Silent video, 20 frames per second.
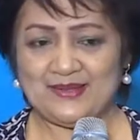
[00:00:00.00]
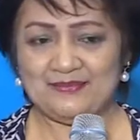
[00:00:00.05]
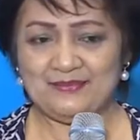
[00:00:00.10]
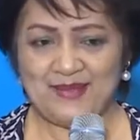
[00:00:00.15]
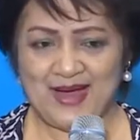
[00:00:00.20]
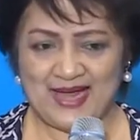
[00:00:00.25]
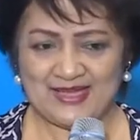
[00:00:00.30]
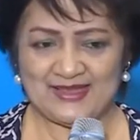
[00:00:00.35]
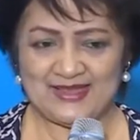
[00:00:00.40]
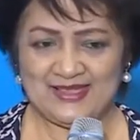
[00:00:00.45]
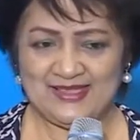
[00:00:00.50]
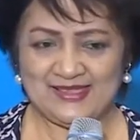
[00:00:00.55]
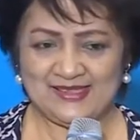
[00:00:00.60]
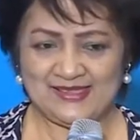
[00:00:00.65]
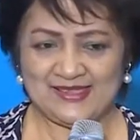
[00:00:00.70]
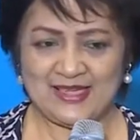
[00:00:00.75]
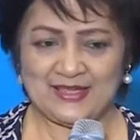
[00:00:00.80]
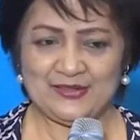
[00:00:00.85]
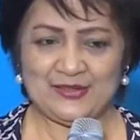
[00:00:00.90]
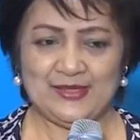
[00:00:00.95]
ang bad.
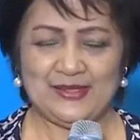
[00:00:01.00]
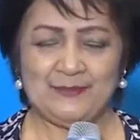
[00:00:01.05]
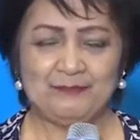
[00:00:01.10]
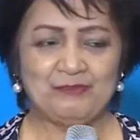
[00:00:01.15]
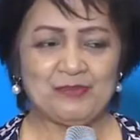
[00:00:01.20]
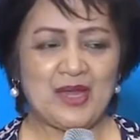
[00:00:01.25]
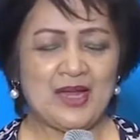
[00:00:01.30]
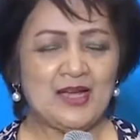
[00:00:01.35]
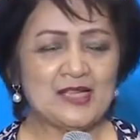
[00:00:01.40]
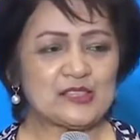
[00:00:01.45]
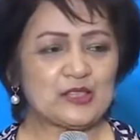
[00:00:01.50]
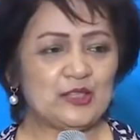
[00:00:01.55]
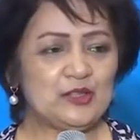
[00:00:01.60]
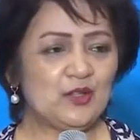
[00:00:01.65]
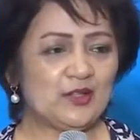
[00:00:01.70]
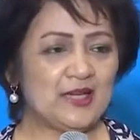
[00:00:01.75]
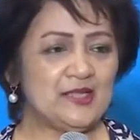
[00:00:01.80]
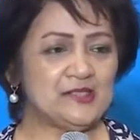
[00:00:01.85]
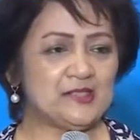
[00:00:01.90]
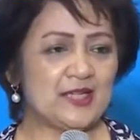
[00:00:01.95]
Ganon. So
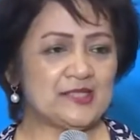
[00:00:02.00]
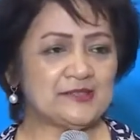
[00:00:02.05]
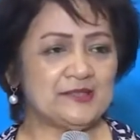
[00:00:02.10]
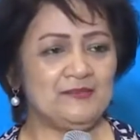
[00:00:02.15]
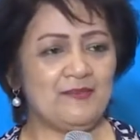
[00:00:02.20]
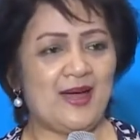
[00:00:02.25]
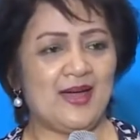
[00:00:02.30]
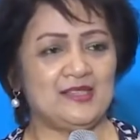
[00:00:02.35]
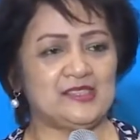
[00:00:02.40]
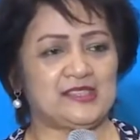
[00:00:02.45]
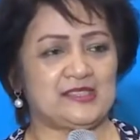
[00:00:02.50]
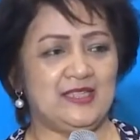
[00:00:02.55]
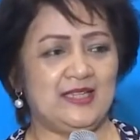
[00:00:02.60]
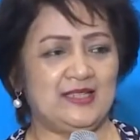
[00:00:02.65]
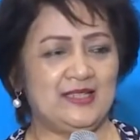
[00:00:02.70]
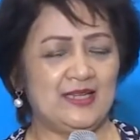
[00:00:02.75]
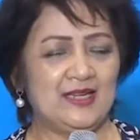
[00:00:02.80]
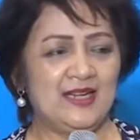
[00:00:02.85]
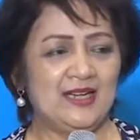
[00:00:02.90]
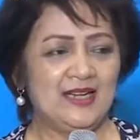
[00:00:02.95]
you can just
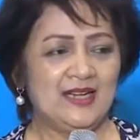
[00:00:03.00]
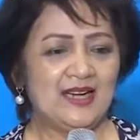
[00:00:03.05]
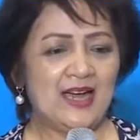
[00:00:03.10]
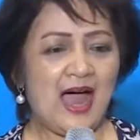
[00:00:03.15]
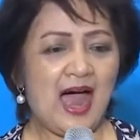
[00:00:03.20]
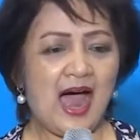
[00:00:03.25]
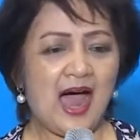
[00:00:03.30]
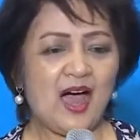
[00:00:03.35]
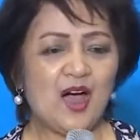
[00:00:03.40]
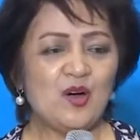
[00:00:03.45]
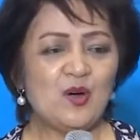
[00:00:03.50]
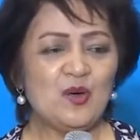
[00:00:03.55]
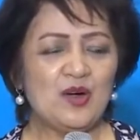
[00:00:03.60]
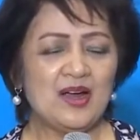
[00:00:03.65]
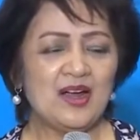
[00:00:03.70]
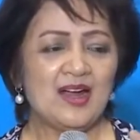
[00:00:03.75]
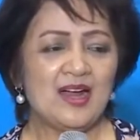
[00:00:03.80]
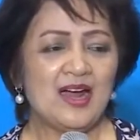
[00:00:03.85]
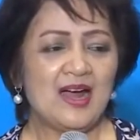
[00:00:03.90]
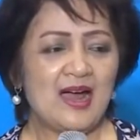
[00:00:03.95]
imagine how
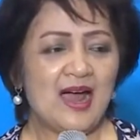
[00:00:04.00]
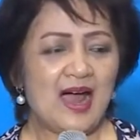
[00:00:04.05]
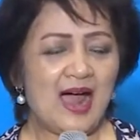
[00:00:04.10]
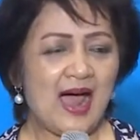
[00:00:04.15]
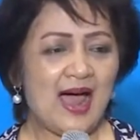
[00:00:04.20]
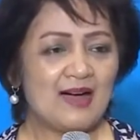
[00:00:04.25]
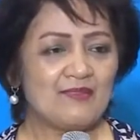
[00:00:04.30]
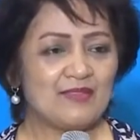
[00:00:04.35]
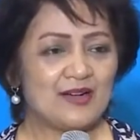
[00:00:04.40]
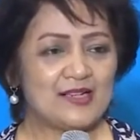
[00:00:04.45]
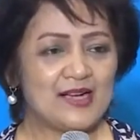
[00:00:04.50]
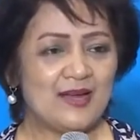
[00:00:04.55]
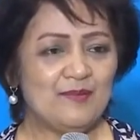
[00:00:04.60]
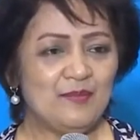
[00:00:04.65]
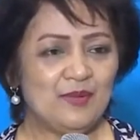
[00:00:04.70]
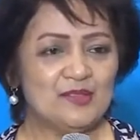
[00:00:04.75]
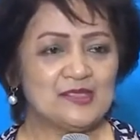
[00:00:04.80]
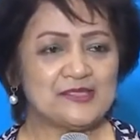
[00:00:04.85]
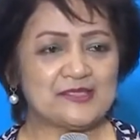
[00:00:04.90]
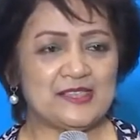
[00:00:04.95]
our
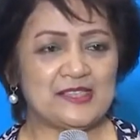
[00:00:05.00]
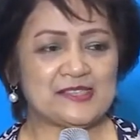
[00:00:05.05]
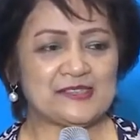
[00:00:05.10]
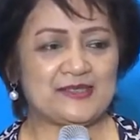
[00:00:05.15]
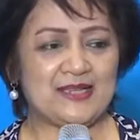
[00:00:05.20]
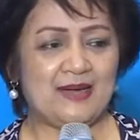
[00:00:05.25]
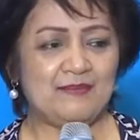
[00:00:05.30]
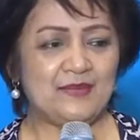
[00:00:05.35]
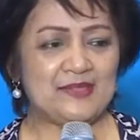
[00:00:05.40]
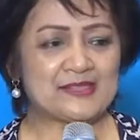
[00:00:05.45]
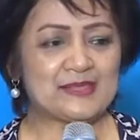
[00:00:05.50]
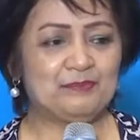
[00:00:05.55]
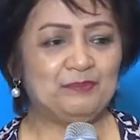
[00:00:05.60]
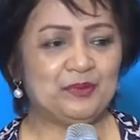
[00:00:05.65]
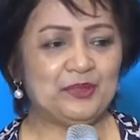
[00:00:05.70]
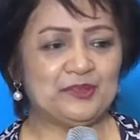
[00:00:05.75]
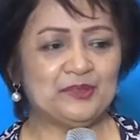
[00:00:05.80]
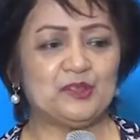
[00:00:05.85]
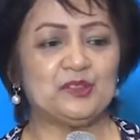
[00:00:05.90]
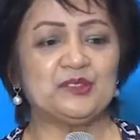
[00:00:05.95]
immune system is
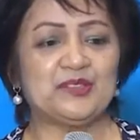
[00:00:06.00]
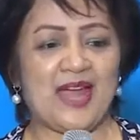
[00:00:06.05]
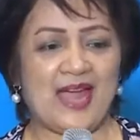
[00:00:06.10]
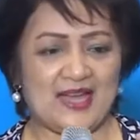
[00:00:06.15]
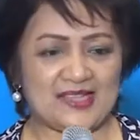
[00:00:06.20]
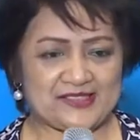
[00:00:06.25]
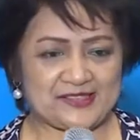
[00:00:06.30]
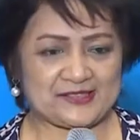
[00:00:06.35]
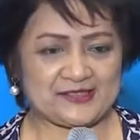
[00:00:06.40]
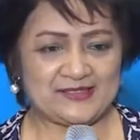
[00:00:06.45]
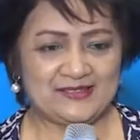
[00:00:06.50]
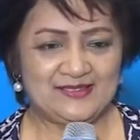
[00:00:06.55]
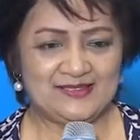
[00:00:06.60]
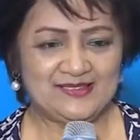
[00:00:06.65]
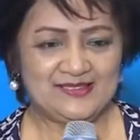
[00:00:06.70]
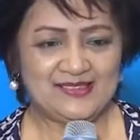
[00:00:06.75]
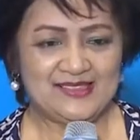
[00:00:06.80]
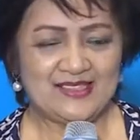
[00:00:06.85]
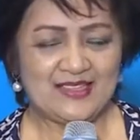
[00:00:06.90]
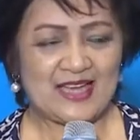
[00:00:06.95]
put to task.
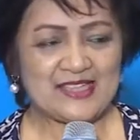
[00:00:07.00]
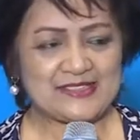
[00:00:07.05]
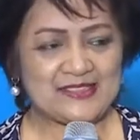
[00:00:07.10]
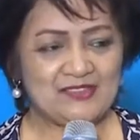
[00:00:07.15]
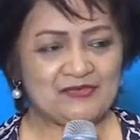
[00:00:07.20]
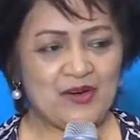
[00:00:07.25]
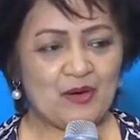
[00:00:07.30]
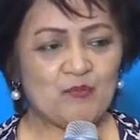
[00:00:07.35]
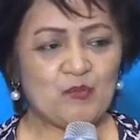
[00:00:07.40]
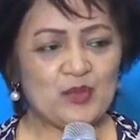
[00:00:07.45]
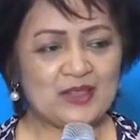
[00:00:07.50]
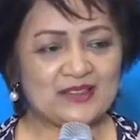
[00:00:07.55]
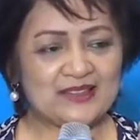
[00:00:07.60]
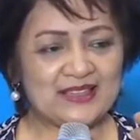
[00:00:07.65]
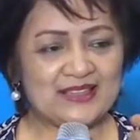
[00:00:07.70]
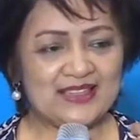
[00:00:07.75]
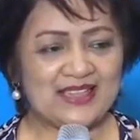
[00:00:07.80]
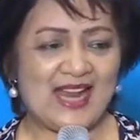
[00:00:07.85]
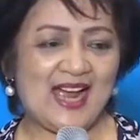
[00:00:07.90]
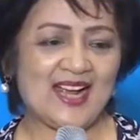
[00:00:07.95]
Kasi from
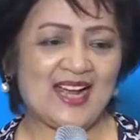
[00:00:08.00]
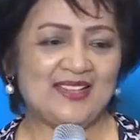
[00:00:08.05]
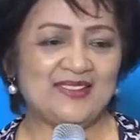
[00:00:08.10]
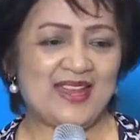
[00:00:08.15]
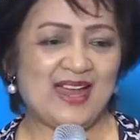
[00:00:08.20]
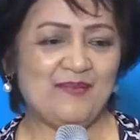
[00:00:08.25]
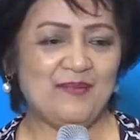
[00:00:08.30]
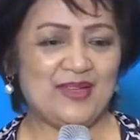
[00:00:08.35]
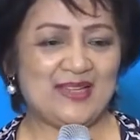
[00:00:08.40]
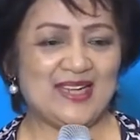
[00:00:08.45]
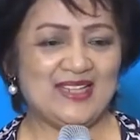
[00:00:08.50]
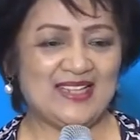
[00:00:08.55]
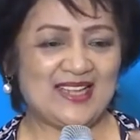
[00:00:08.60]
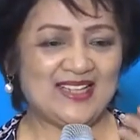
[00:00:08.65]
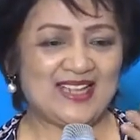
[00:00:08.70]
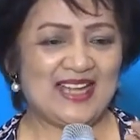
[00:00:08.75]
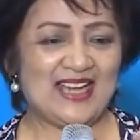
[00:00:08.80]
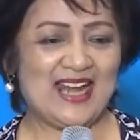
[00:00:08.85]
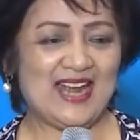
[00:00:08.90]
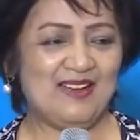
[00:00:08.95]
within lang, ang dami na niyang
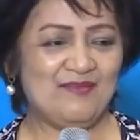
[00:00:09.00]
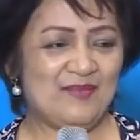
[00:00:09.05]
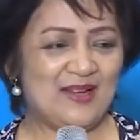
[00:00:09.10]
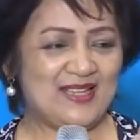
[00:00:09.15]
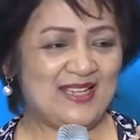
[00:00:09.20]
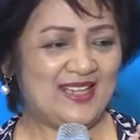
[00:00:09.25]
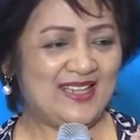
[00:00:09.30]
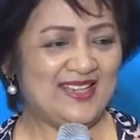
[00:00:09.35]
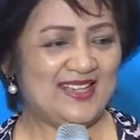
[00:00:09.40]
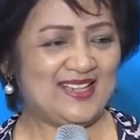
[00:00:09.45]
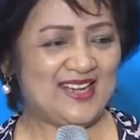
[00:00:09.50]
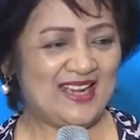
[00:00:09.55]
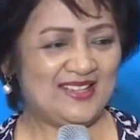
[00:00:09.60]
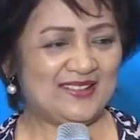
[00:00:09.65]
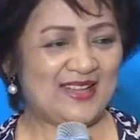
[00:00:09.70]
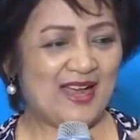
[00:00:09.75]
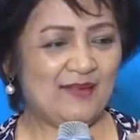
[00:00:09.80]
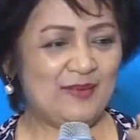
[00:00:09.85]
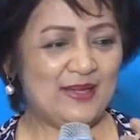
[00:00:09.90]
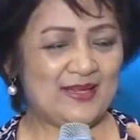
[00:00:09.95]
kalaban eh.
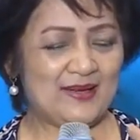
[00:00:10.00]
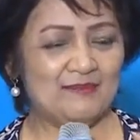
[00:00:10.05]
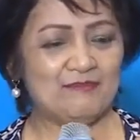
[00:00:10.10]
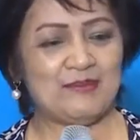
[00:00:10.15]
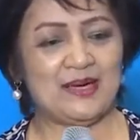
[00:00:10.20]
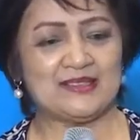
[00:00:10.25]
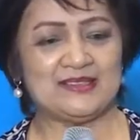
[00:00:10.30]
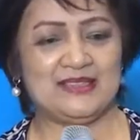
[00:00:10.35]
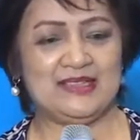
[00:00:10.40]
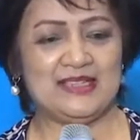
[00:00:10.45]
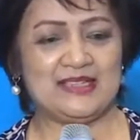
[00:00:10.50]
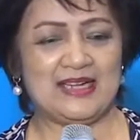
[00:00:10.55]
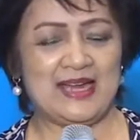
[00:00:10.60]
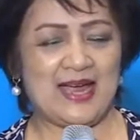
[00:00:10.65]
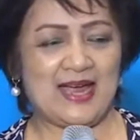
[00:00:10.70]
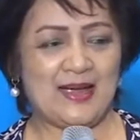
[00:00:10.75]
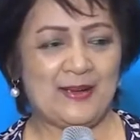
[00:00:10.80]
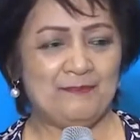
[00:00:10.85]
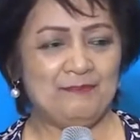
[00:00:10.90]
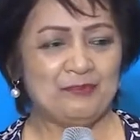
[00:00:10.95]
Ang dami ng
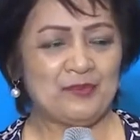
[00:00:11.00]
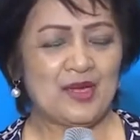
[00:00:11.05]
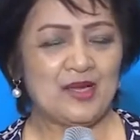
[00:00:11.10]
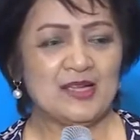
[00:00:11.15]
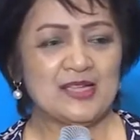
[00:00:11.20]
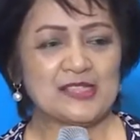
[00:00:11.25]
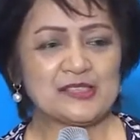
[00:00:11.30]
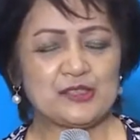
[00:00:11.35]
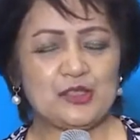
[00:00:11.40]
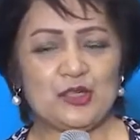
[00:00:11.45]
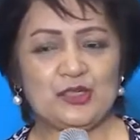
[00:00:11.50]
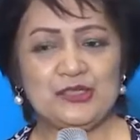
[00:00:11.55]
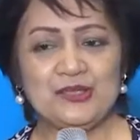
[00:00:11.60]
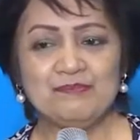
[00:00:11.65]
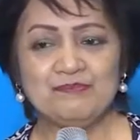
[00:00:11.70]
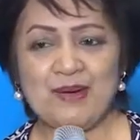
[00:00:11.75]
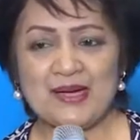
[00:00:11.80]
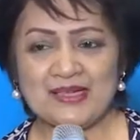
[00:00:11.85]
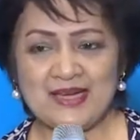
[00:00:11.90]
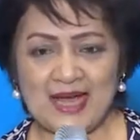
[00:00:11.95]
bakterya. So
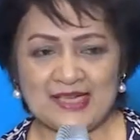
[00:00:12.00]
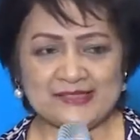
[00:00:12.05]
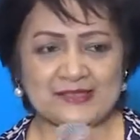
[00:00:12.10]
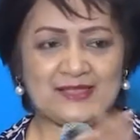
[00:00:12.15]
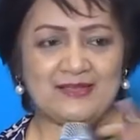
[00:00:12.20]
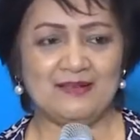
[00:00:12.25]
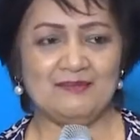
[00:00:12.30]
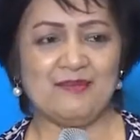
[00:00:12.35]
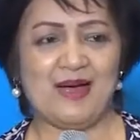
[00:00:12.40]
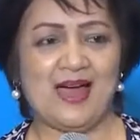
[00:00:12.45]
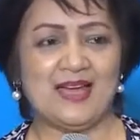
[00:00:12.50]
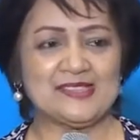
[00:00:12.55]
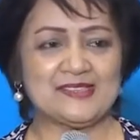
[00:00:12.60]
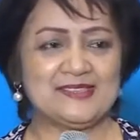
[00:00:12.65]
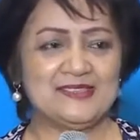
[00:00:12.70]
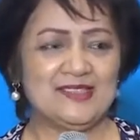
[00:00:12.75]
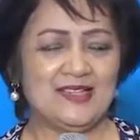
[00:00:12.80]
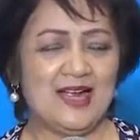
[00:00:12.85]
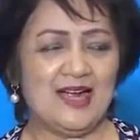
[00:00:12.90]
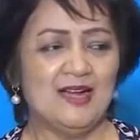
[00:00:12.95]
yung pang nasa
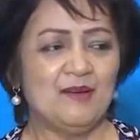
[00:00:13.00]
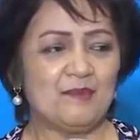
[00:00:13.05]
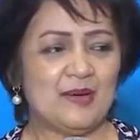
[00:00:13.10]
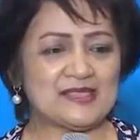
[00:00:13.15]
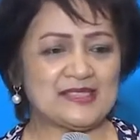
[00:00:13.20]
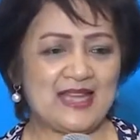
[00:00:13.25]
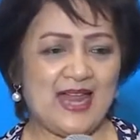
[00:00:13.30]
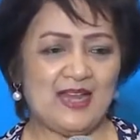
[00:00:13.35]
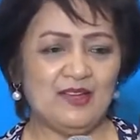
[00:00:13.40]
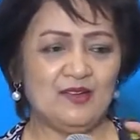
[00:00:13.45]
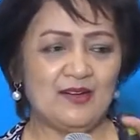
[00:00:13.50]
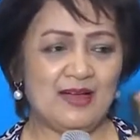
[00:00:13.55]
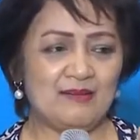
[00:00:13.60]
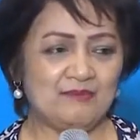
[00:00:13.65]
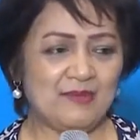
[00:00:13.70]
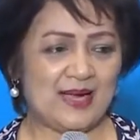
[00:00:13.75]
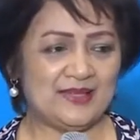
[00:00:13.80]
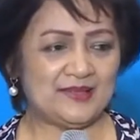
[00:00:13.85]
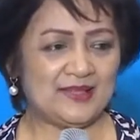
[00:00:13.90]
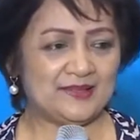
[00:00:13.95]
labas, mas lalong
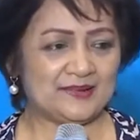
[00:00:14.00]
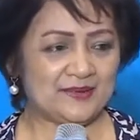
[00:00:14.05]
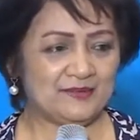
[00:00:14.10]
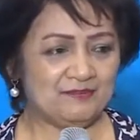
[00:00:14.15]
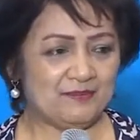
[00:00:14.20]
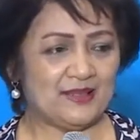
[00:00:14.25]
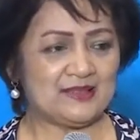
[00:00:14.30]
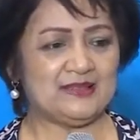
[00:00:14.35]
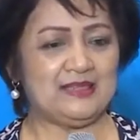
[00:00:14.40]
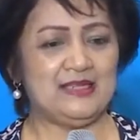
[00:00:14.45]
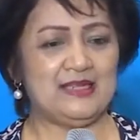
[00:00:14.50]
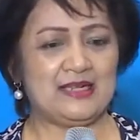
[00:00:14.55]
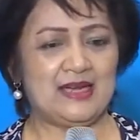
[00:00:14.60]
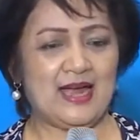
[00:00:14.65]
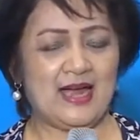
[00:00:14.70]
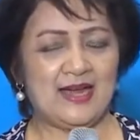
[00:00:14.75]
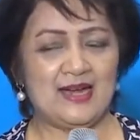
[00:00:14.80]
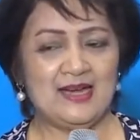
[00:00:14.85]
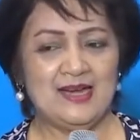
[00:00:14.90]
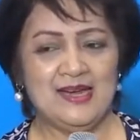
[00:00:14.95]
abundant ang
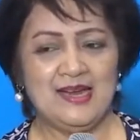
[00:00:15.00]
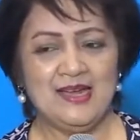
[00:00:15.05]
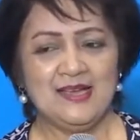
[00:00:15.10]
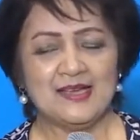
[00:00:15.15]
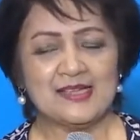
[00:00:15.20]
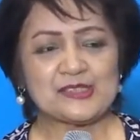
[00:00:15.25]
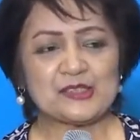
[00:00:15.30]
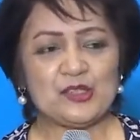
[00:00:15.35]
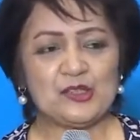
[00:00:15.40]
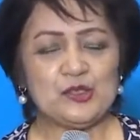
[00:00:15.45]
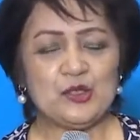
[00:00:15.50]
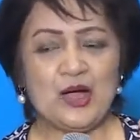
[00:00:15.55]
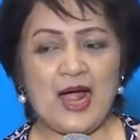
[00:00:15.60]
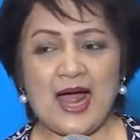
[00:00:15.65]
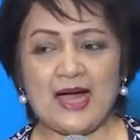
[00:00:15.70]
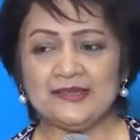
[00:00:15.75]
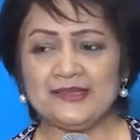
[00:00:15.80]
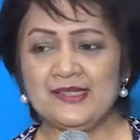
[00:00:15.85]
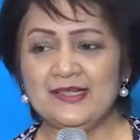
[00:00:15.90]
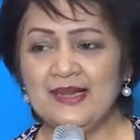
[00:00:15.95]
bakterya. So yung
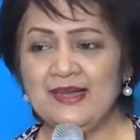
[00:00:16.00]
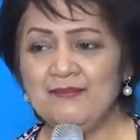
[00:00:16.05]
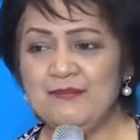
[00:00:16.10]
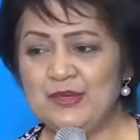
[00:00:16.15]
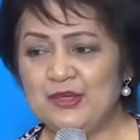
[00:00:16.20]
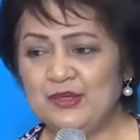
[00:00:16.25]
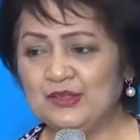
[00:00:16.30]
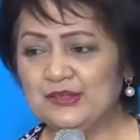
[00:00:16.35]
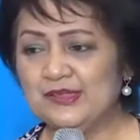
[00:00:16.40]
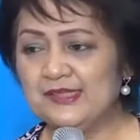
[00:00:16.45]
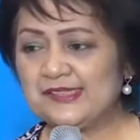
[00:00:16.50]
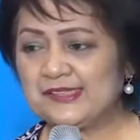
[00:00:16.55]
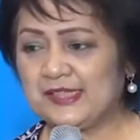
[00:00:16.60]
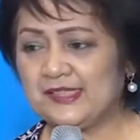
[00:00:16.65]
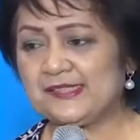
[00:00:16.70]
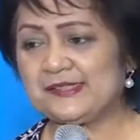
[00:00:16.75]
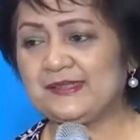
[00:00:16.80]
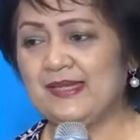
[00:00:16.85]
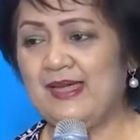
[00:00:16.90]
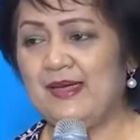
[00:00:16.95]
ating immune
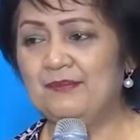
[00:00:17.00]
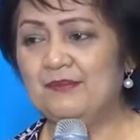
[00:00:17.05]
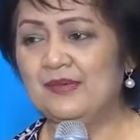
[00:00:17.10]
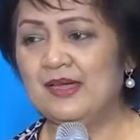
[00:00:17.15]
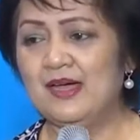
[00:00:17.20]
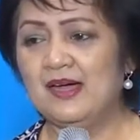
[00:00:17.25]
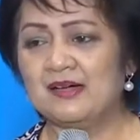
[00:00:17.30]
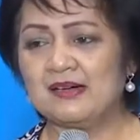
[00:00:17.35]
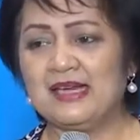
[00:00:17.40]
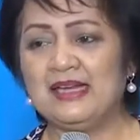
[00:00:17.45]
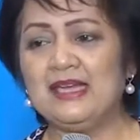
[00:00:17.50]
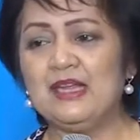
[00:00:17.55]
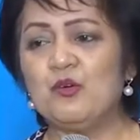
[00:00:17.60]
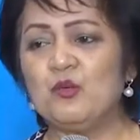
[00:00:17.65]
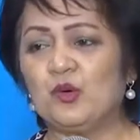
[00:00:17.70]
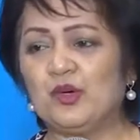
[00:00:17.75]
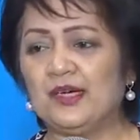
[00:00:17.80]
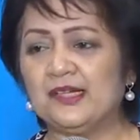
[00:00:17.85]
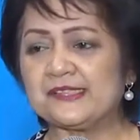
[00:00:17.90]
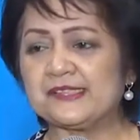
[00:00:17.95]
system really
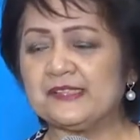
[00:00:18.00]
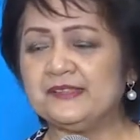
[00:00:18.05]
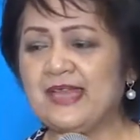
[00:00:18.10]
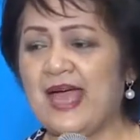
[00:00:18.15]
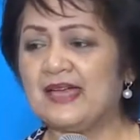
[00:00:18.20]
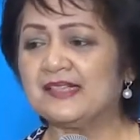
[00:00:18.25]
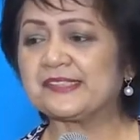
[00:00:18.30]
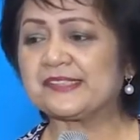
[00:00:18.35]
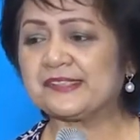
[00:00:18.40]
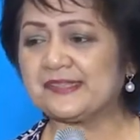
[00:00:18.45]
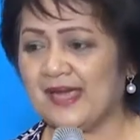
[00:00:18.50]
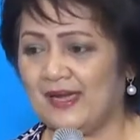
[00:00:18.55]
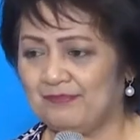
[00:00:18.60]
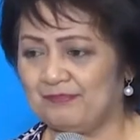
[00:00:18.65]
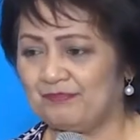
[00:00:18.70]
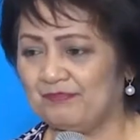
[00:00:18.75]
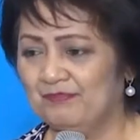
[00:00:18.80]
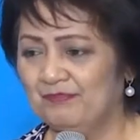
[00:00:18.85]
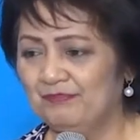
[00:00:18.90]
works non-stop.